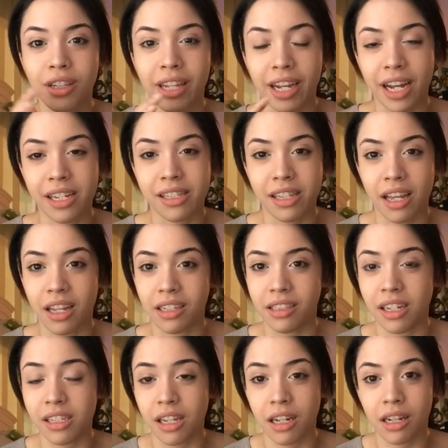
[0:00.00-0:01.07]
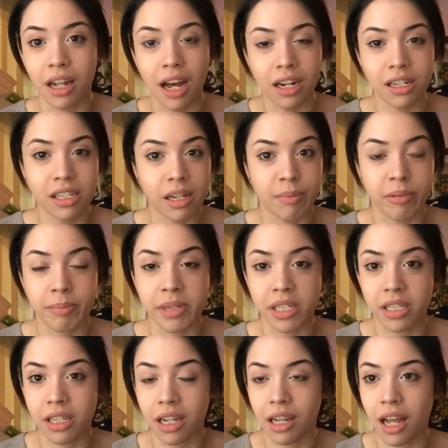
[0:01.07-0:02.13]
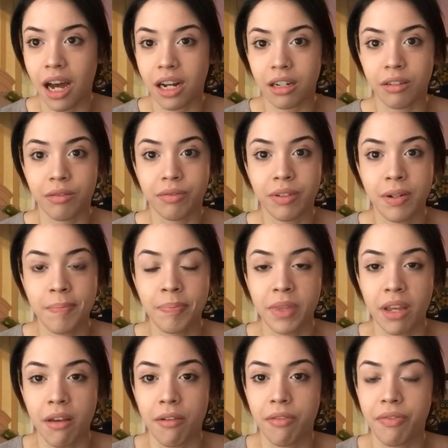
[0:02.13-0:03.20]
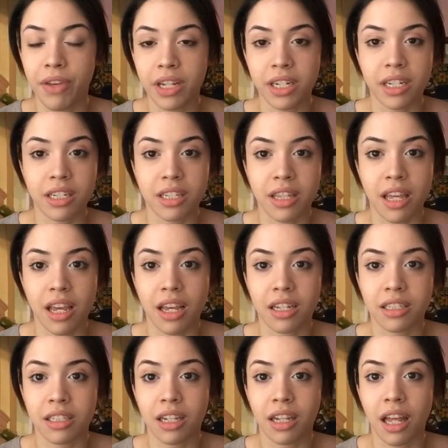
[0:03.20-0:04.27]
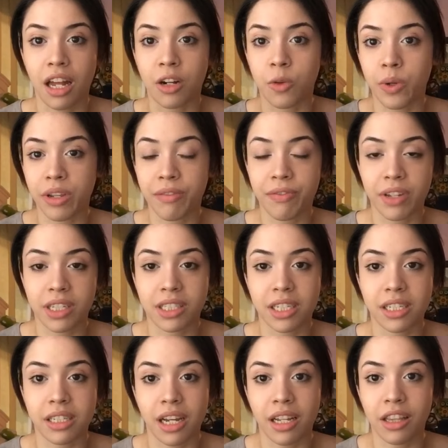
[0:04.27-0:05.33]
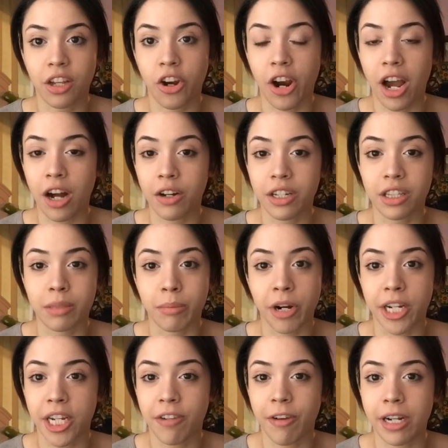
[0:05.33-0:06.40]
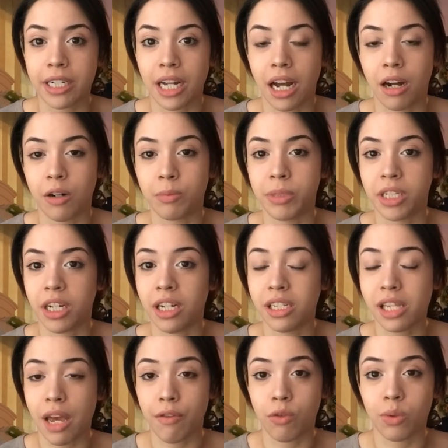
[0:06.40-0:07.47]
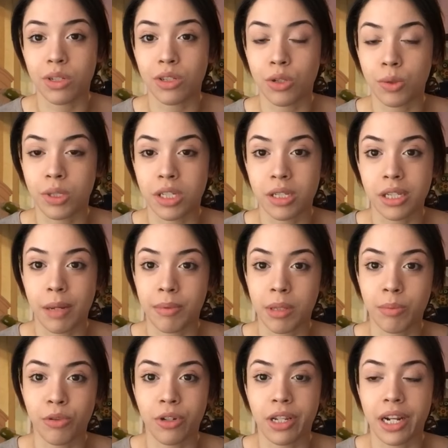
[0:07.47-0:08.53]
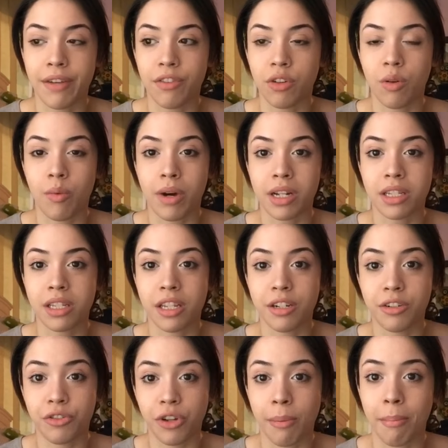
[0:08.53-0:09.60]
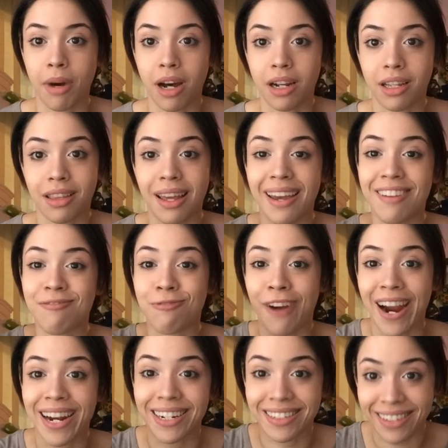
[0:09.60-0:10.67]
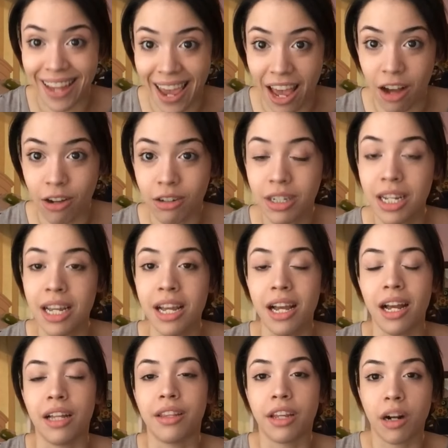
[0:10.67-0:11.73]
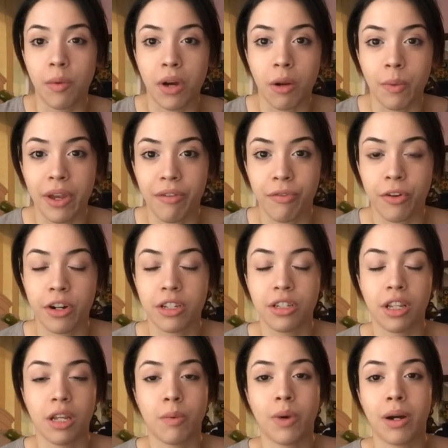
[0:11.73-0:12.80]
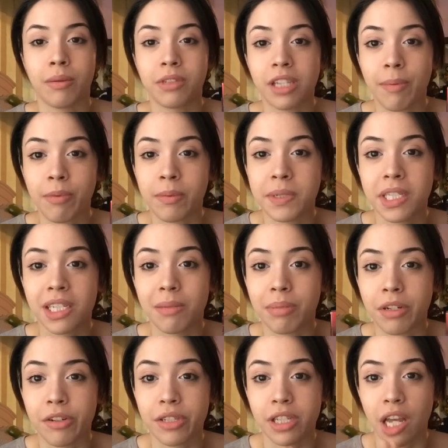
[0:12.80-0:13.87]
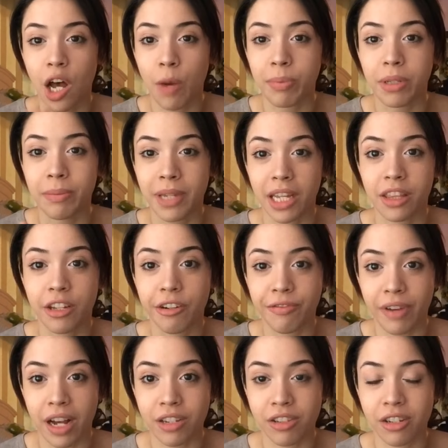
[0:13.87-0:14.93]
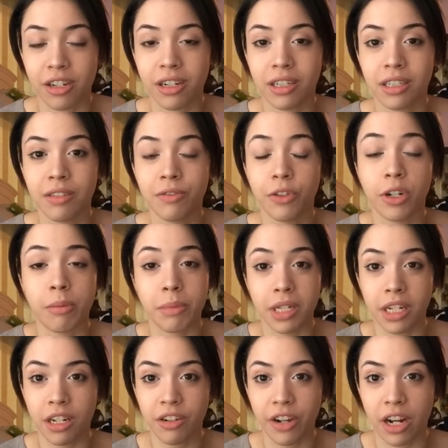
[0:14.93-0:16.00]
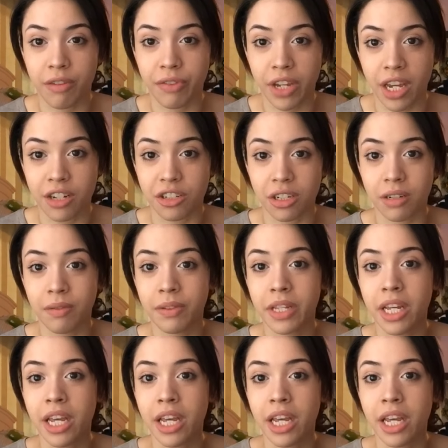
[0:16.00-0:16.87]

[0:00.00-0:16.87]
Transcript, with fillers: like I said, there's a lot of supplements, a lot of fitness things, a lot of quick fixes that are out in the market right now because everyone's so susceptible and everyone wants their dream body like right now, and they don't want to wait for it, so they want supplements and pills to help them get there faster for immediate gratification.